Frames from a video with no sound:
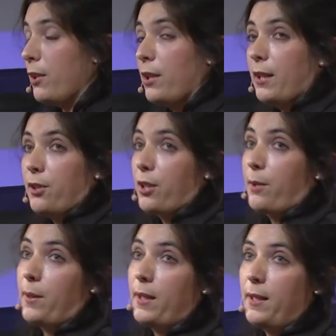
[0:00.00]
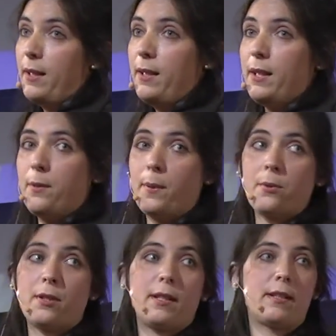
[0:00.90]
Salto
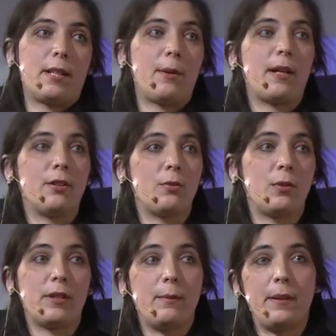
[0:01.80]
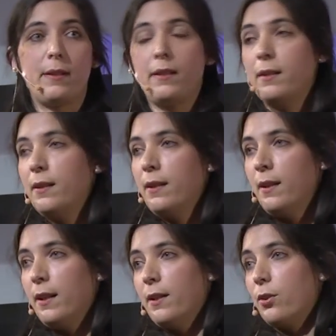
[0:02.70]
will be ready by
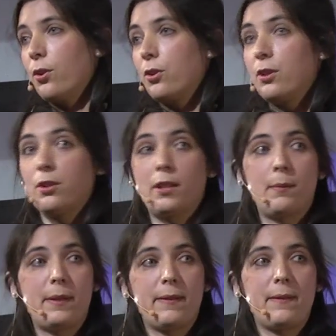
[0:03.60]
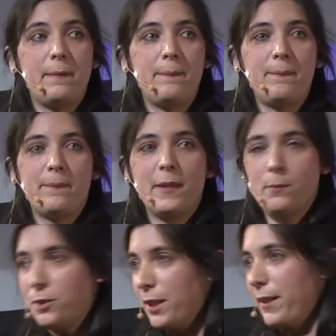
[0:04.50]
mid next year, and
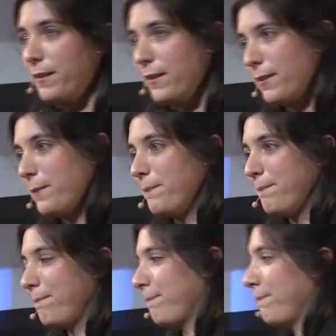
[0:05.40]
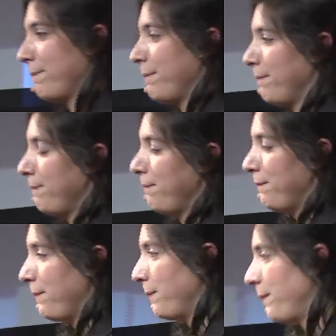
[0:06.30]
we'll keep on working on these
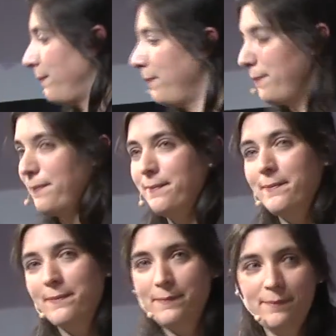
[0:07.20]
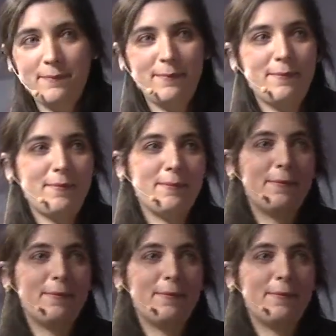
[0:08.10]
issues. Thank you for your attention.